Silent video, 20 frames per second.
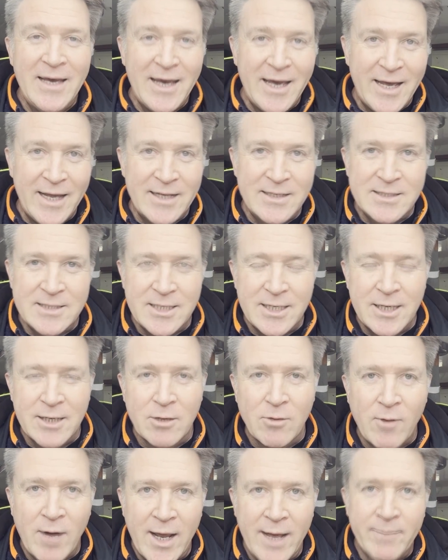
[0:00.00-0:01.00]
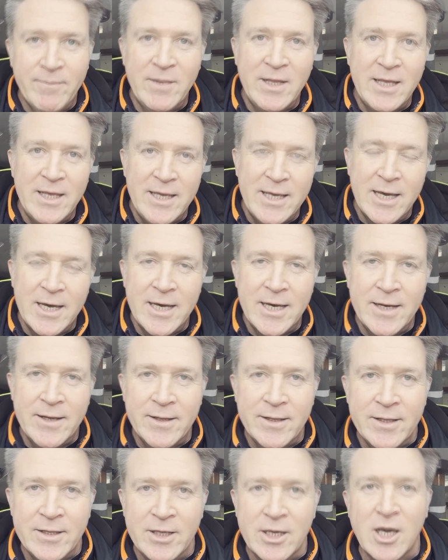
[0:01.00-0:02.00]
and grabbed the
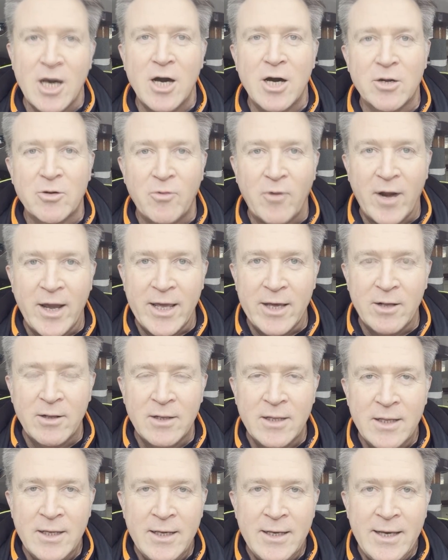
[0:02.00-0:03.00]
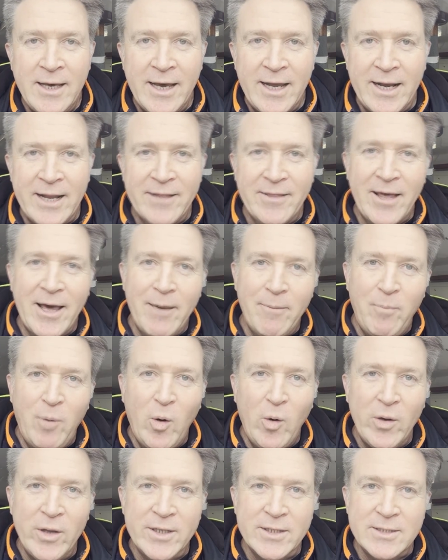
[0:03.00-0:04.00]
guardrail. And at that
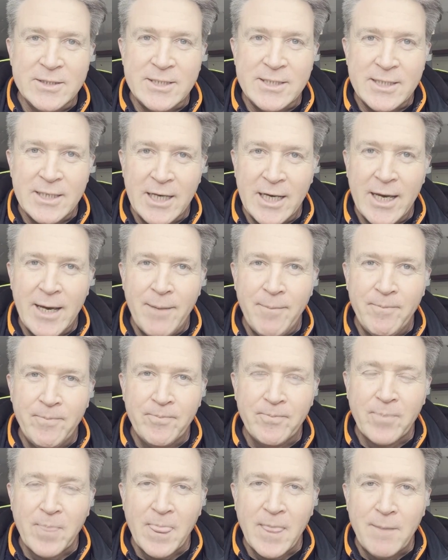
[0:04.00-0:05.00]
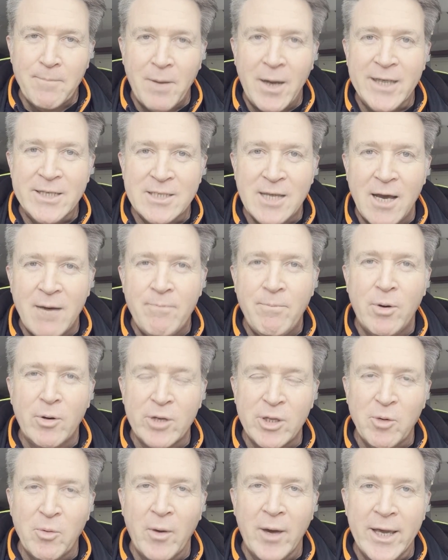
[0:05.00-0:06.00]
point, my entire
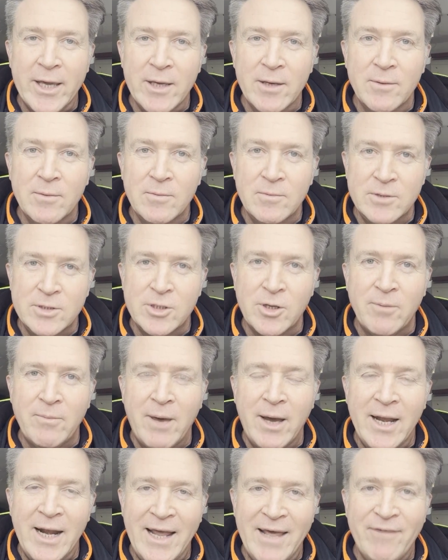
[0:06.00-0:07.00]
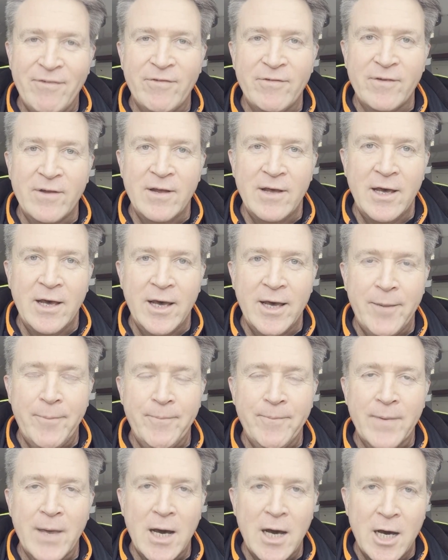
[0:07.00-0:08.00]
body weight was on my left
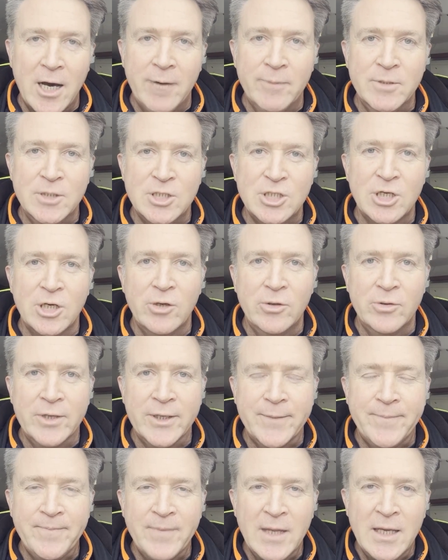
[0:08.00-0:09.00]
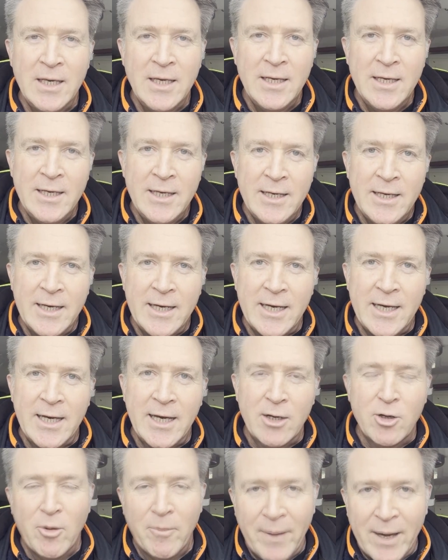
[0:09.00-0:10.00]
arm and shoulder.
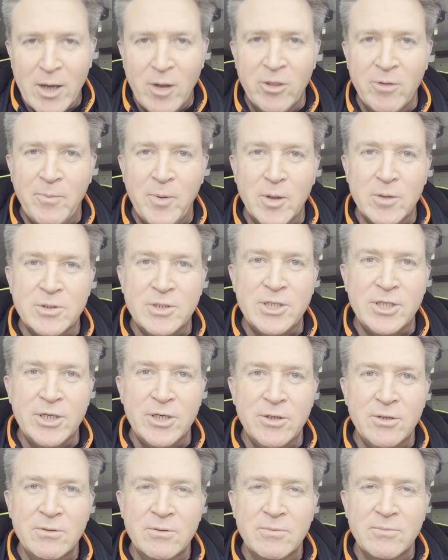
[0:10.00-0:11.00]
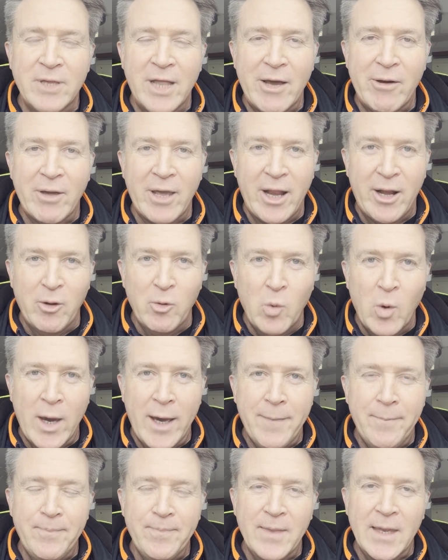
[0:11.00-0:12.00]
I got back on the pontoon without getting
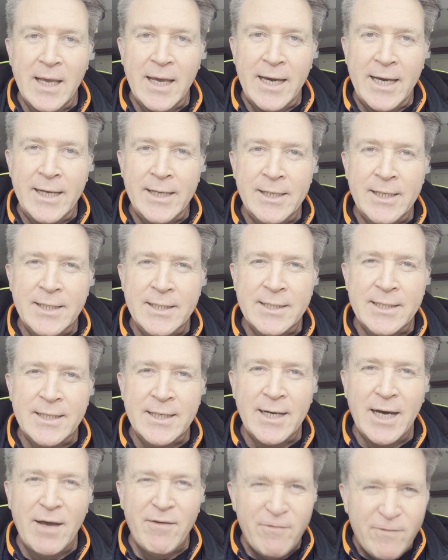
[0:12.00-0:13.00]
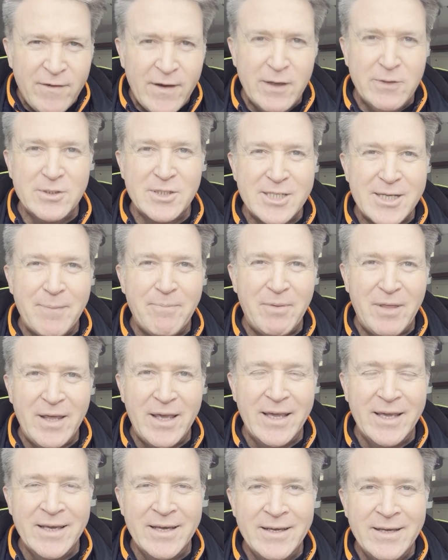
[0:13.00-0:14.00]
wet, and I felt
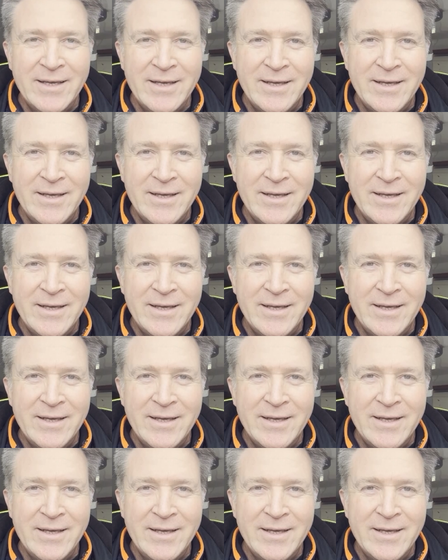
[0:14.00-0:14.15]
something